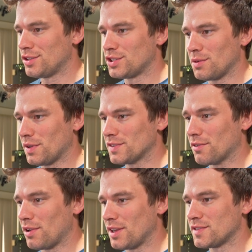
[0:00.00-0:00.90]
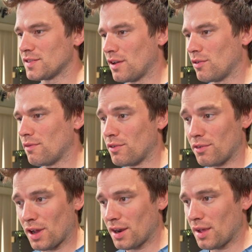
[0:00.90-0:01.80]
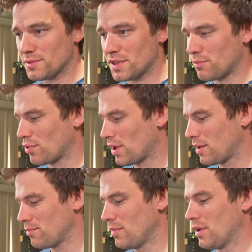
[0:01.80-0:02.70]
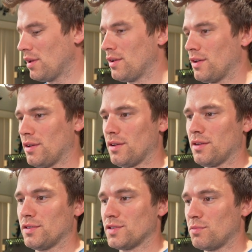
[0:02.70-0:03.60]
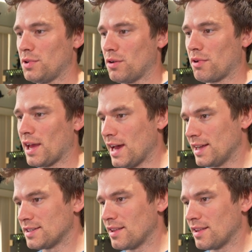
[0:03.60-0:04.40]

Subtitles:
Shipping is already slow if you're not Amazon Prime, so we don't want to add to